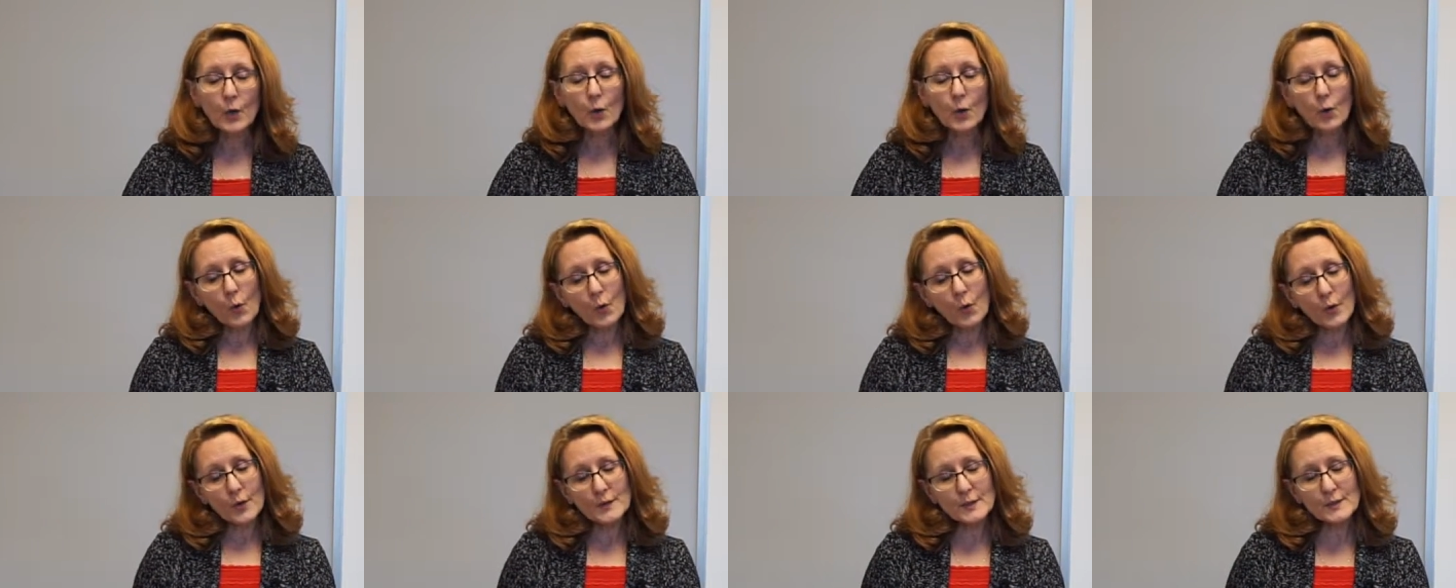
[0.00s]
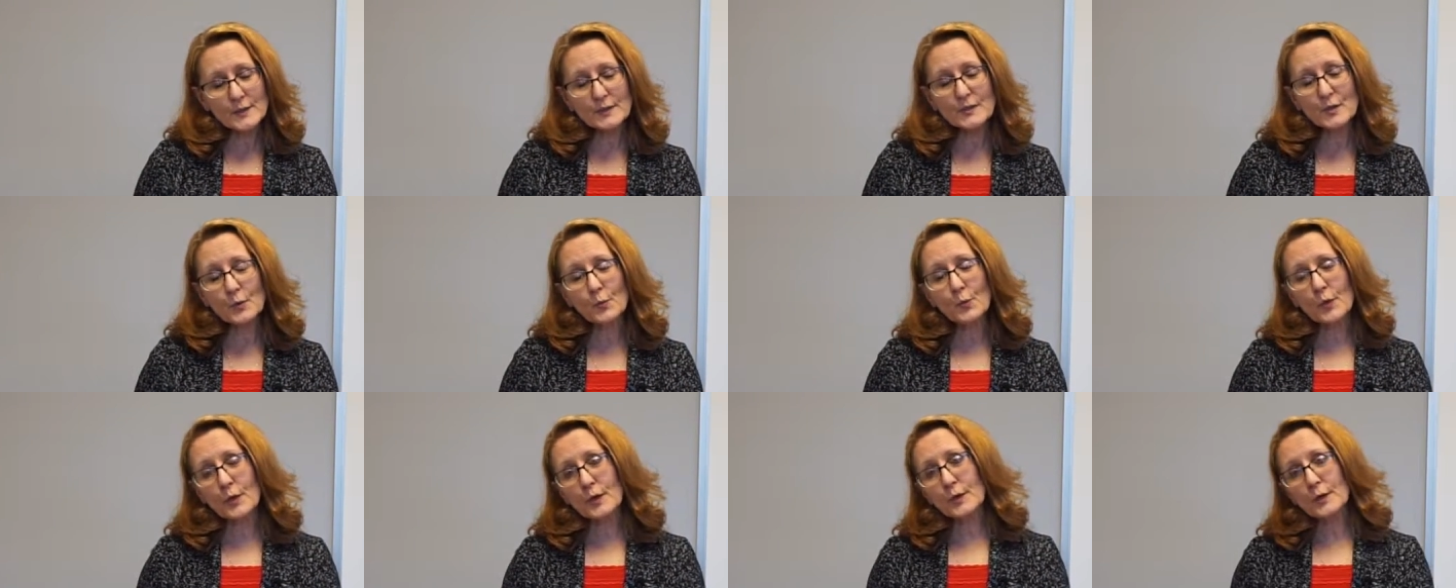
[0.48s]
Or is the
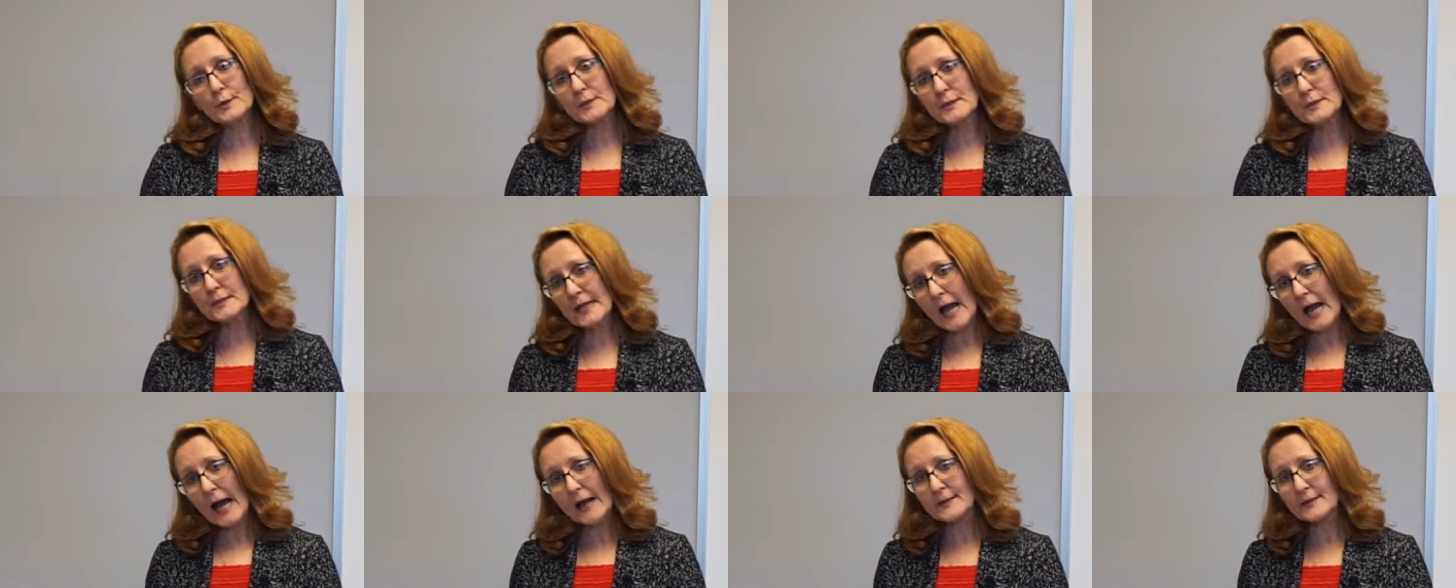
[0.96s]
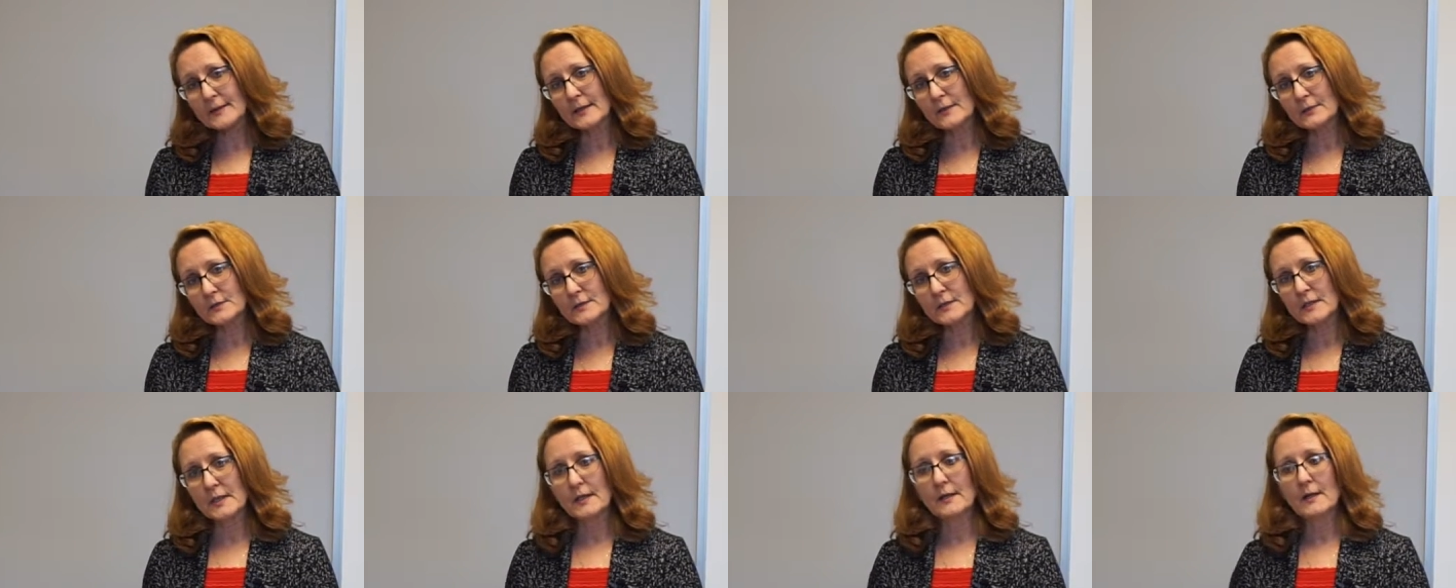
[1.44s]
word not
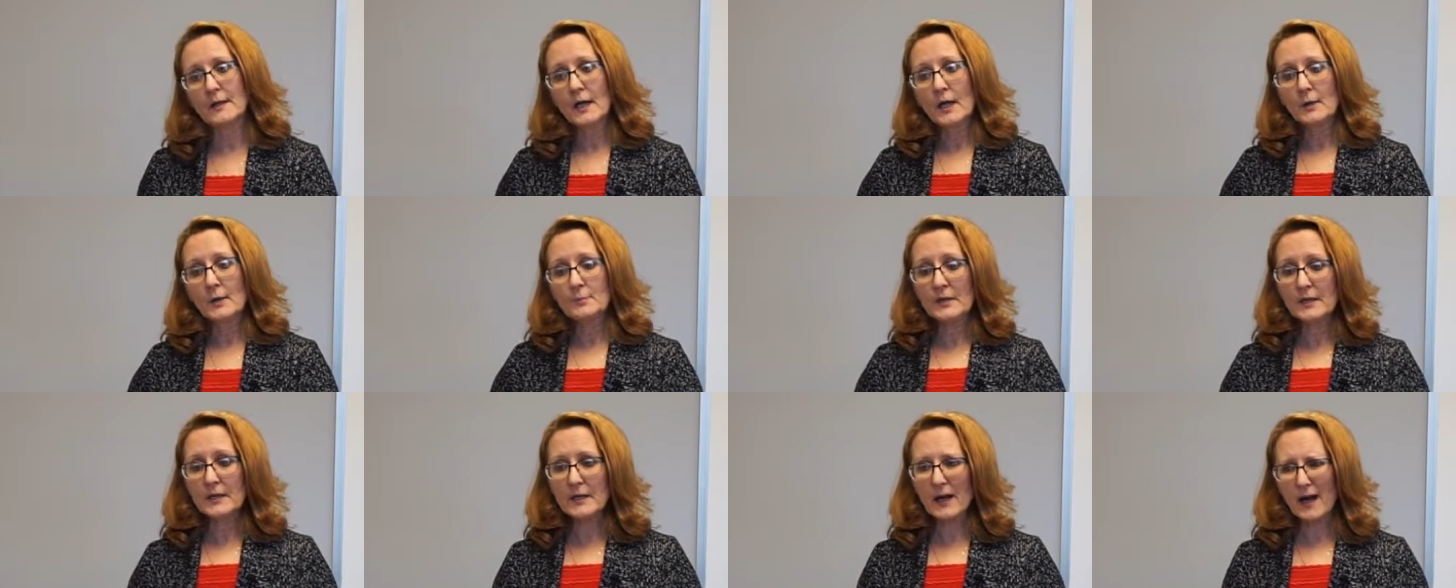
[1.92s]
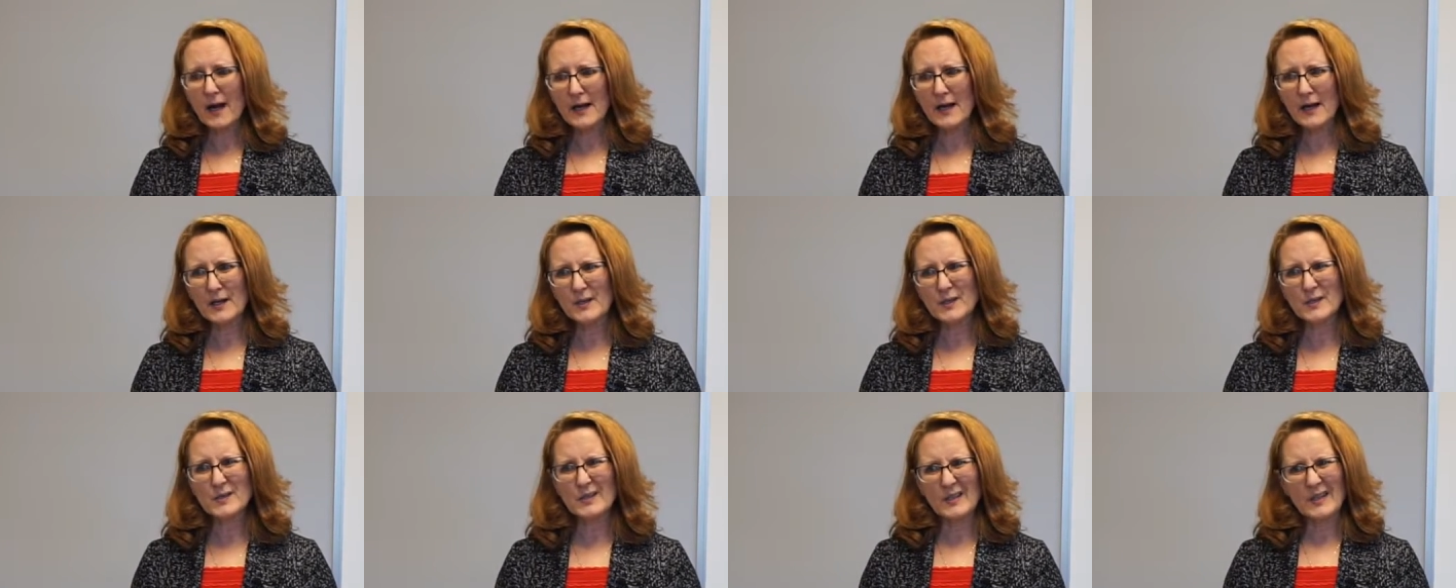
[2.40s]
guilty
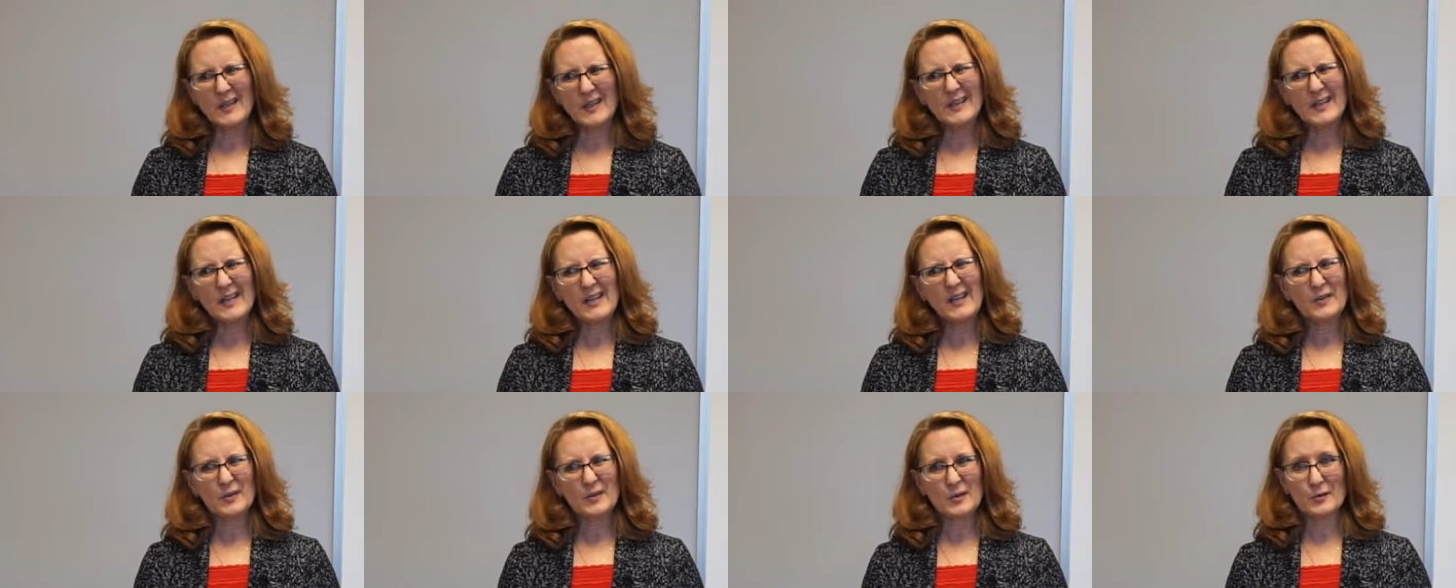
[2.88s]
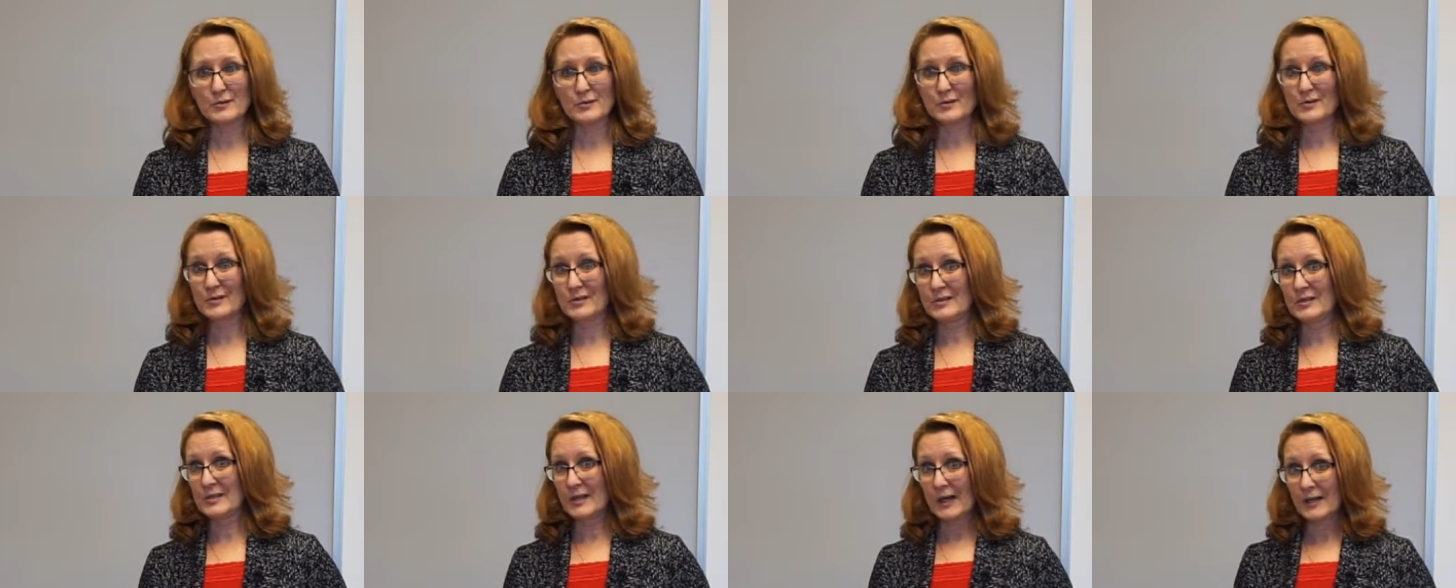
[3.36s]
because it either
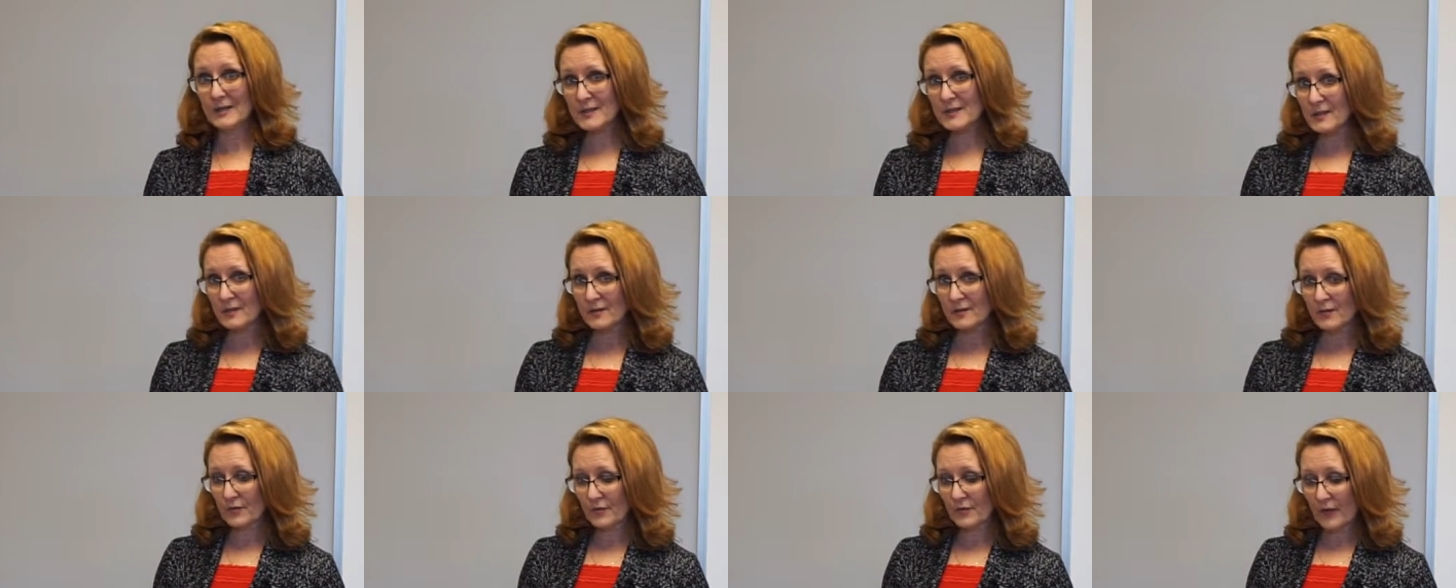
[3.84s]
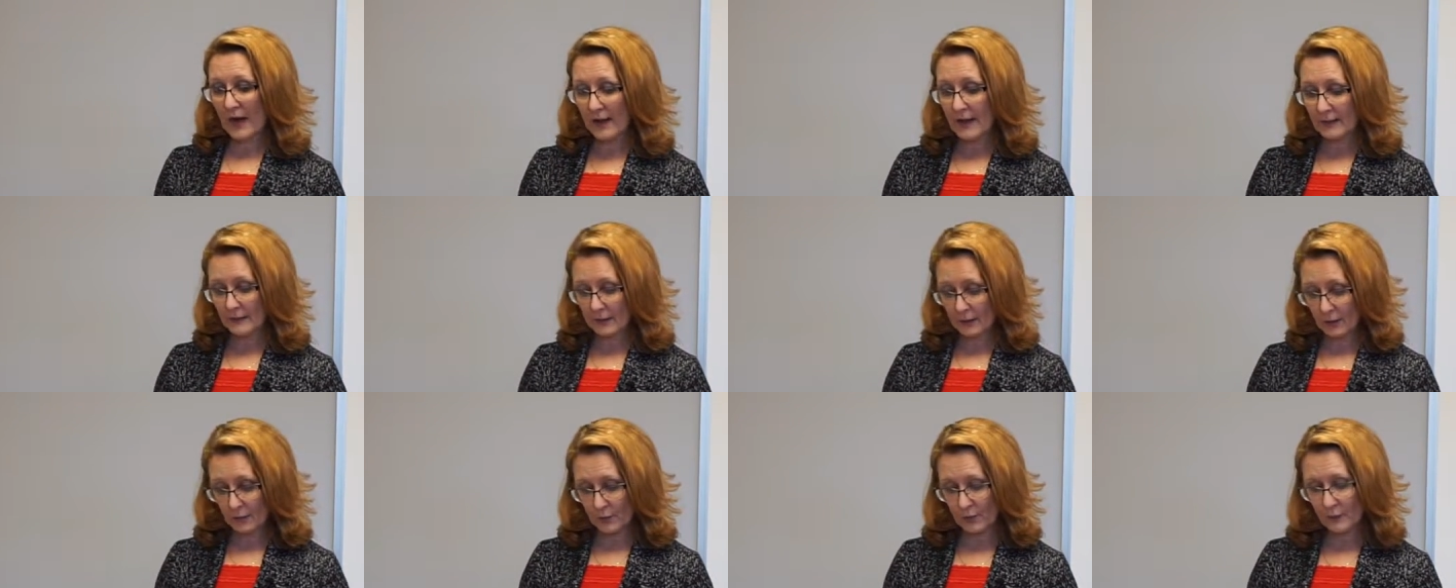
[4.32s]
doesn't
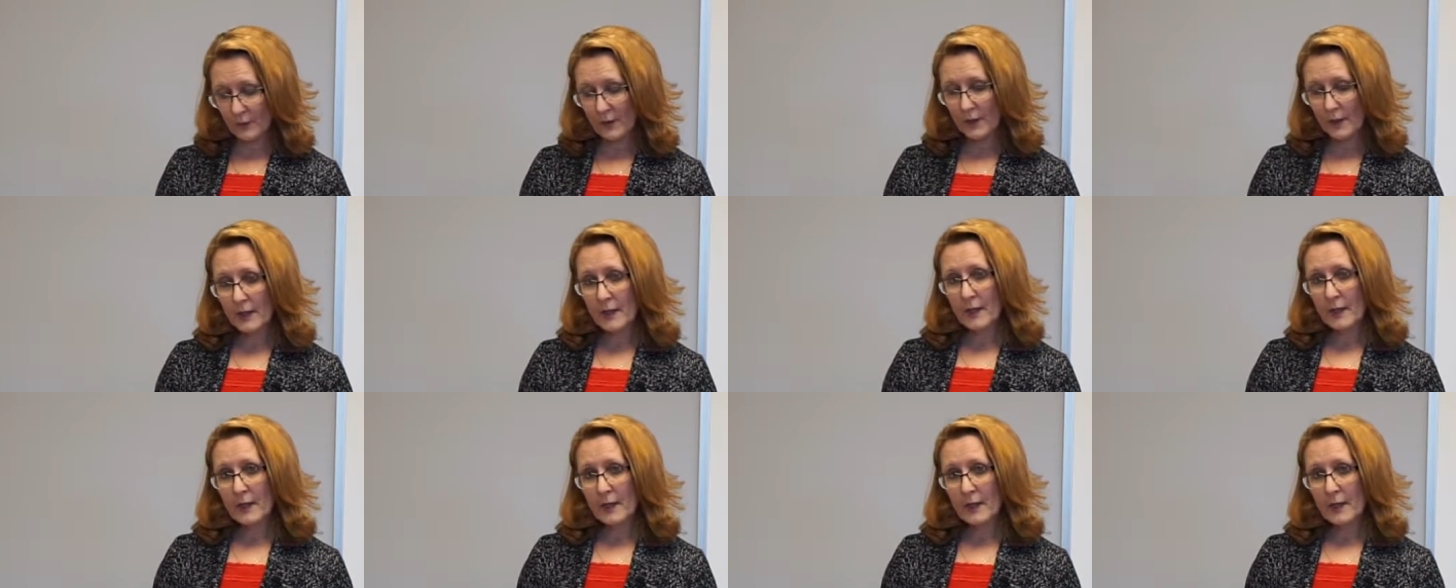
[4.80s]
follow